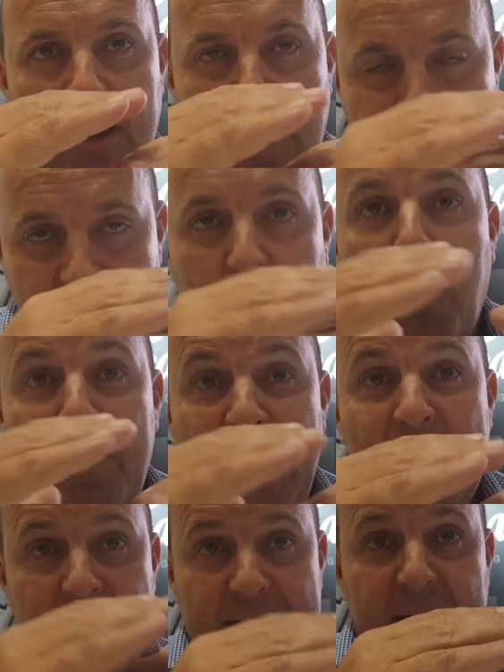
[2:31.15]
is not
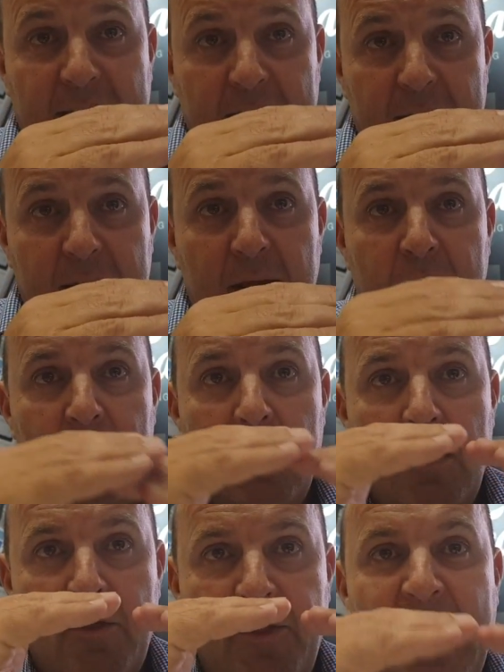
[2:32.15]
being seen,
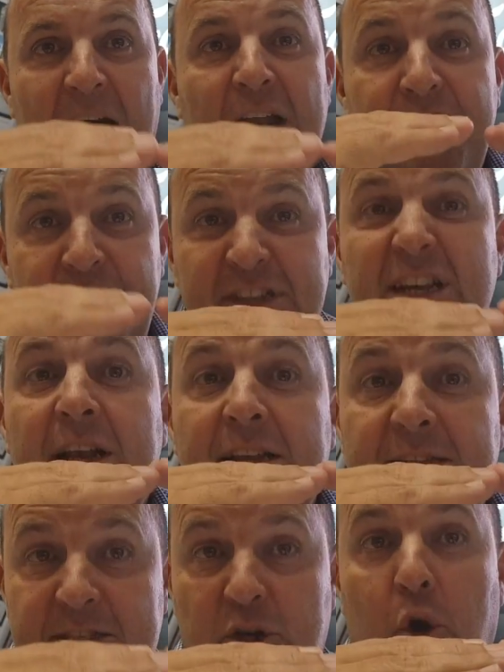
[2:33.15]
the ad
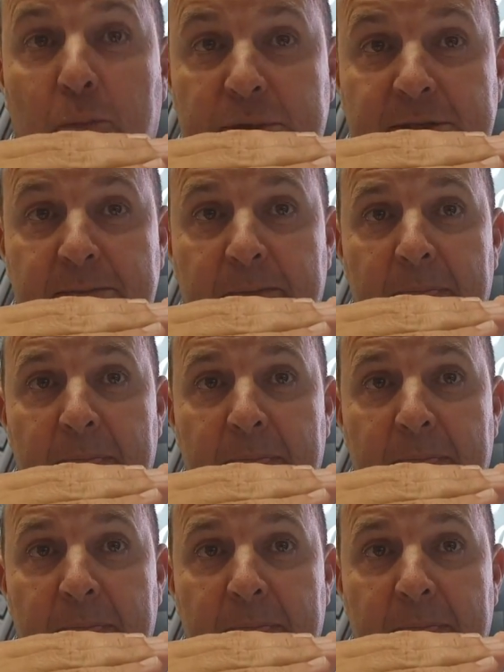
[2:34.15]
physically stops.